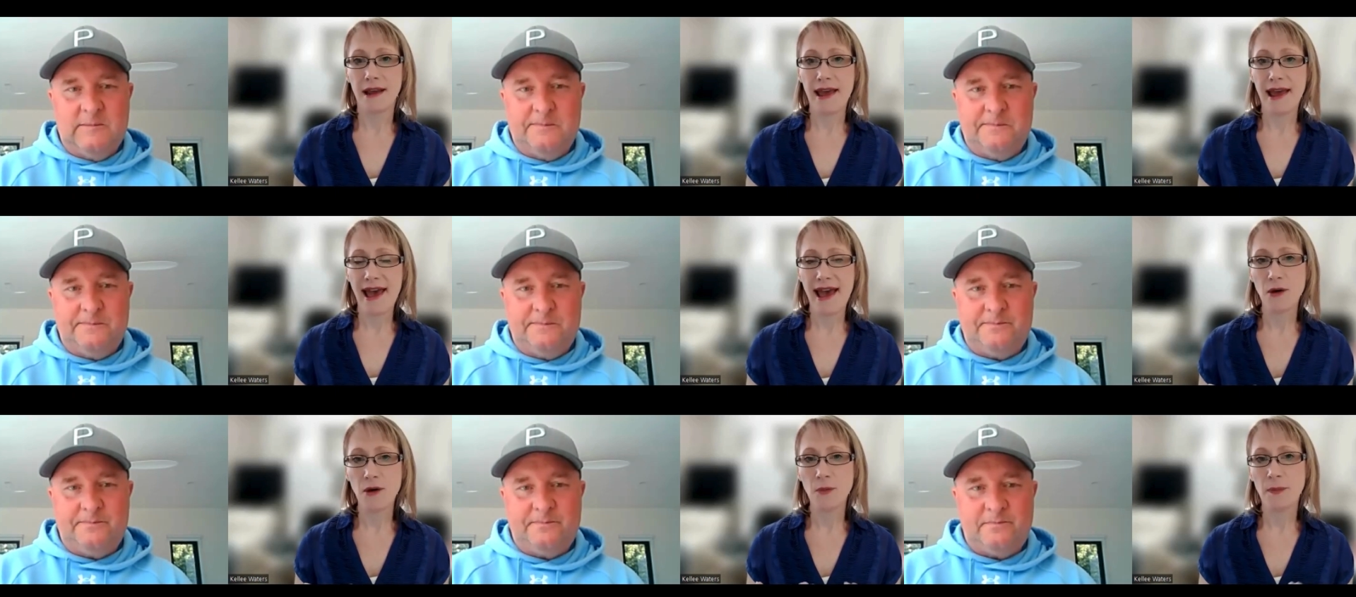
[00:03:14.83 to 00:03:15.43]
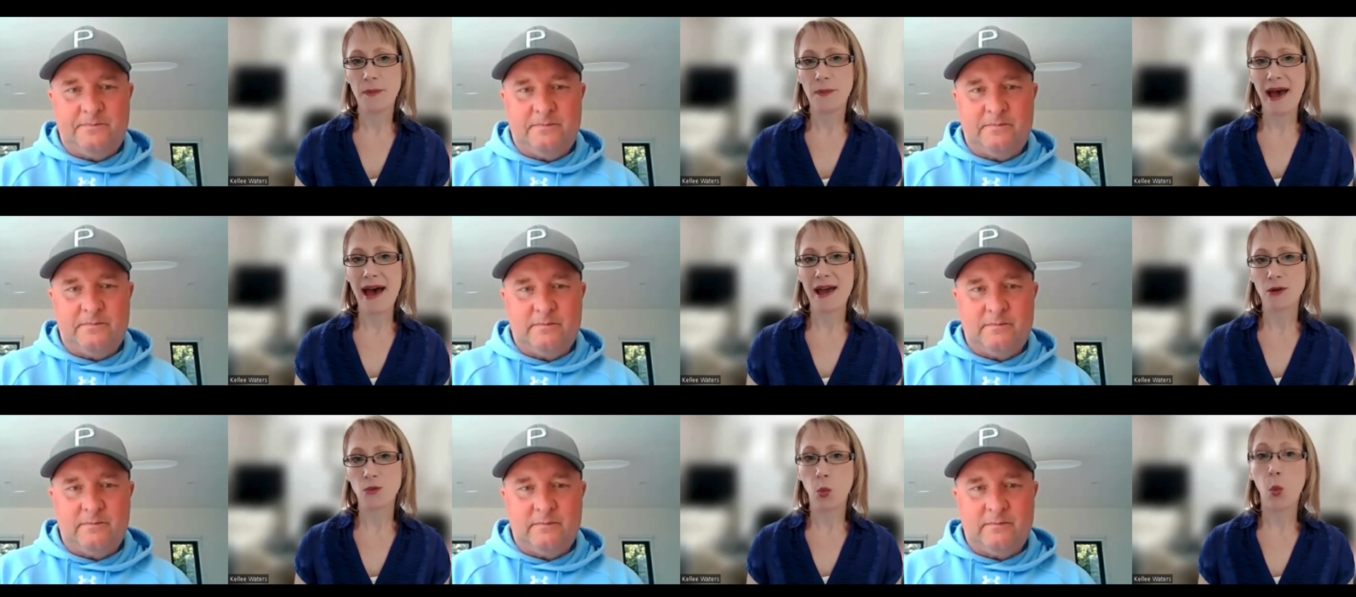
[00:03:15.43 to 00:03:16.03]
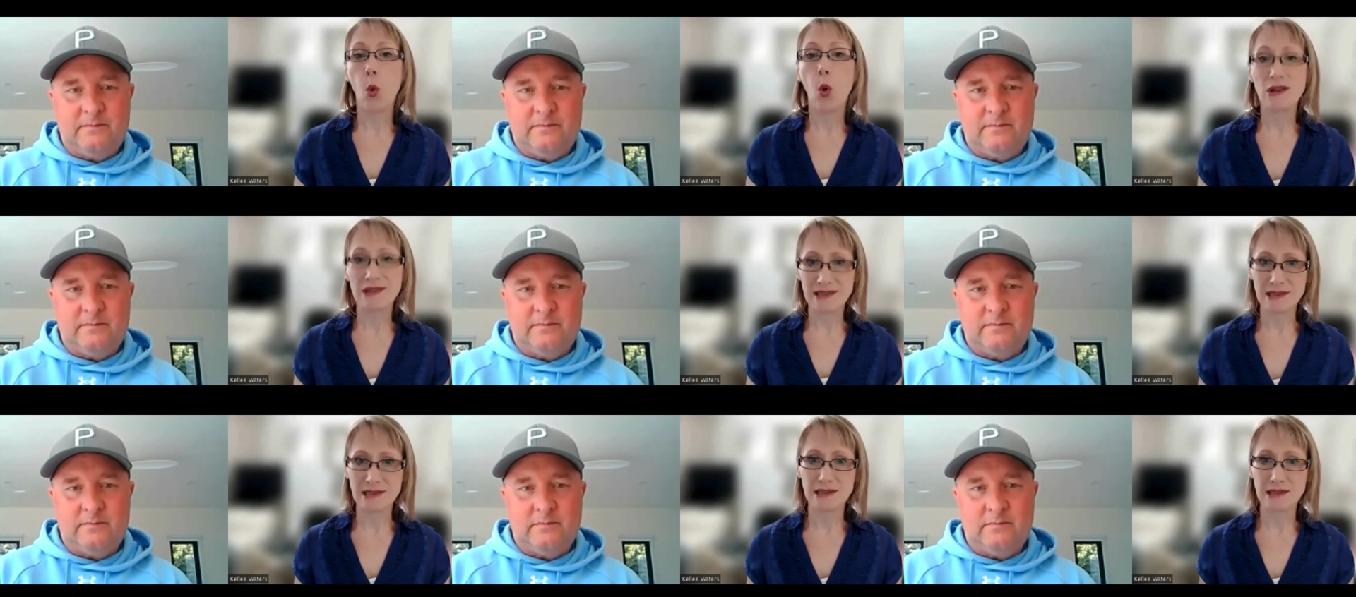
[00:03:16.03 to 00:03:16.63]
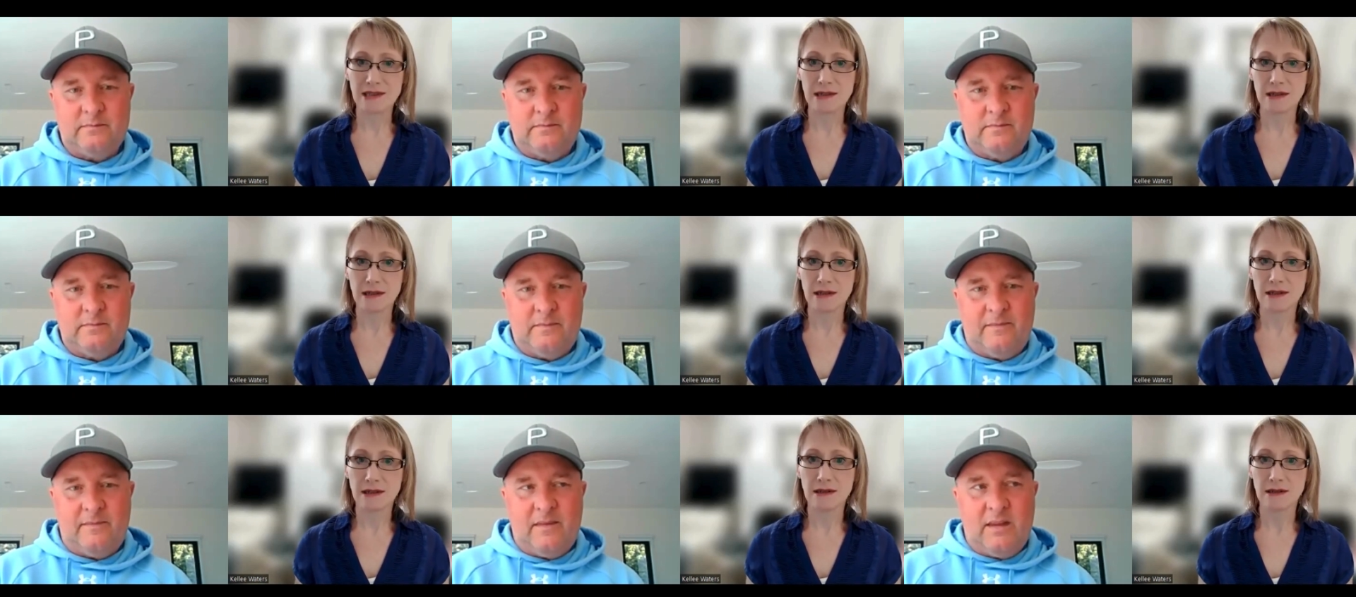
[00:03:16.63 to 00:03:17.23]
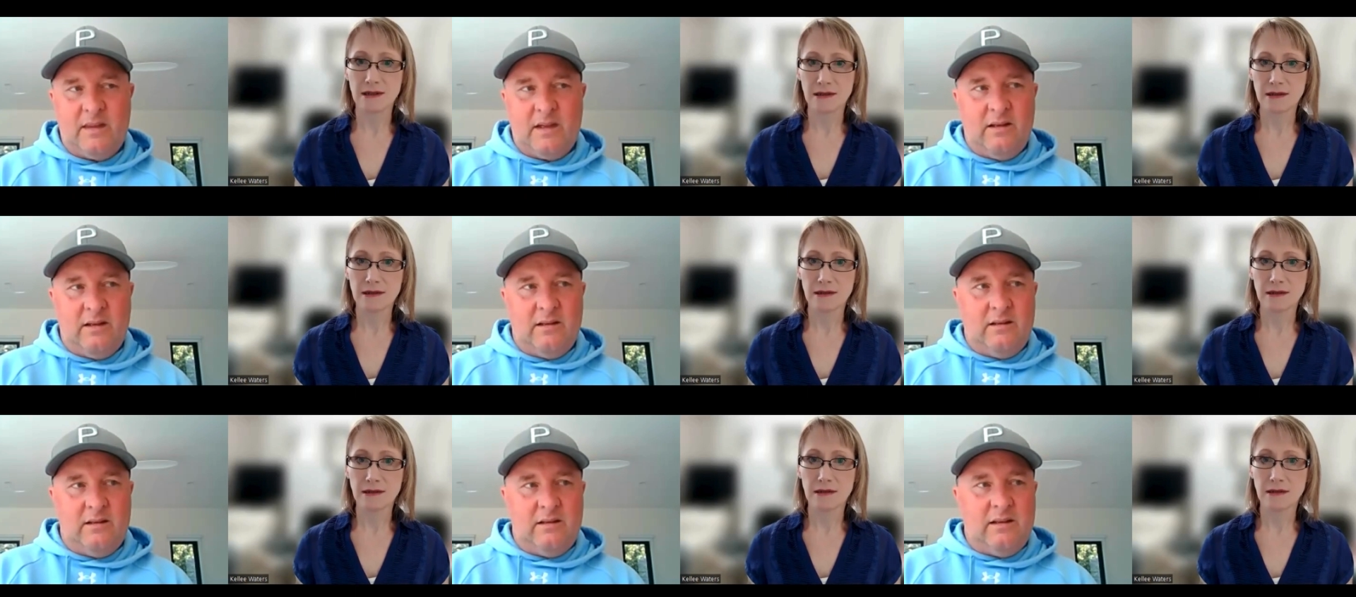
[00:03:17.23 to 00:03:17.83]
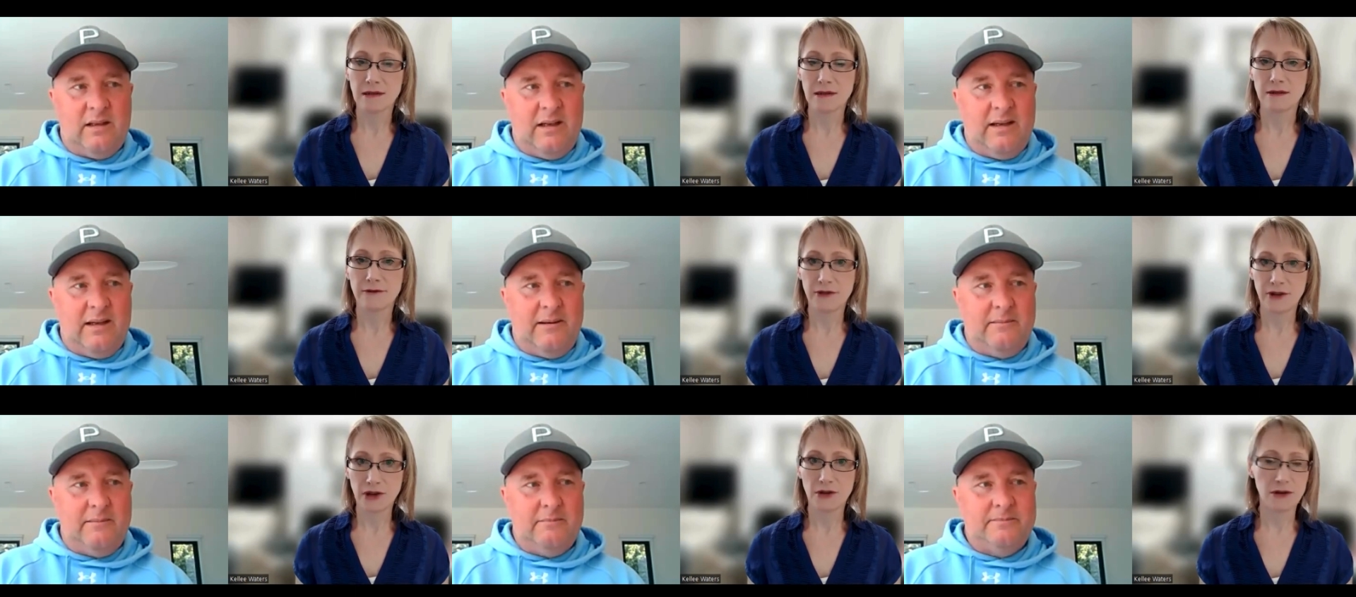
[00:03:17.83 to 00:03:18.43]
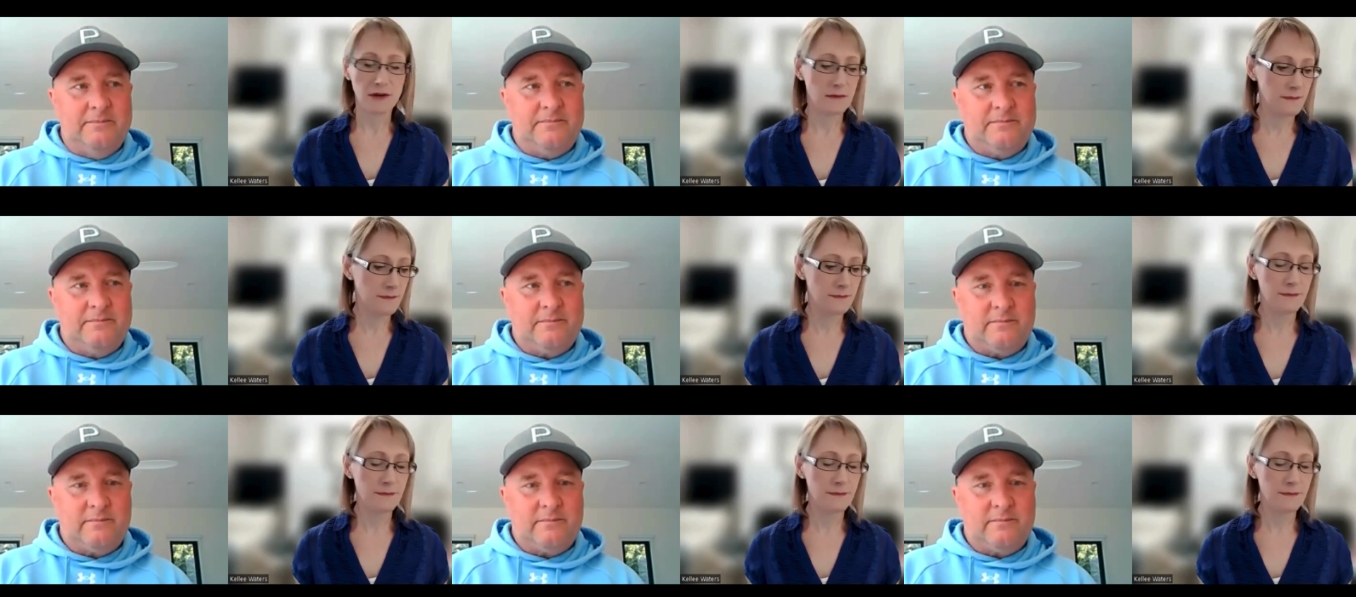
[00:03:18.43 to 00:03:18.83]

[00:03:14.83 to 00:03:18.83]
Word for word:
Speaker 1: How bad was it? Um,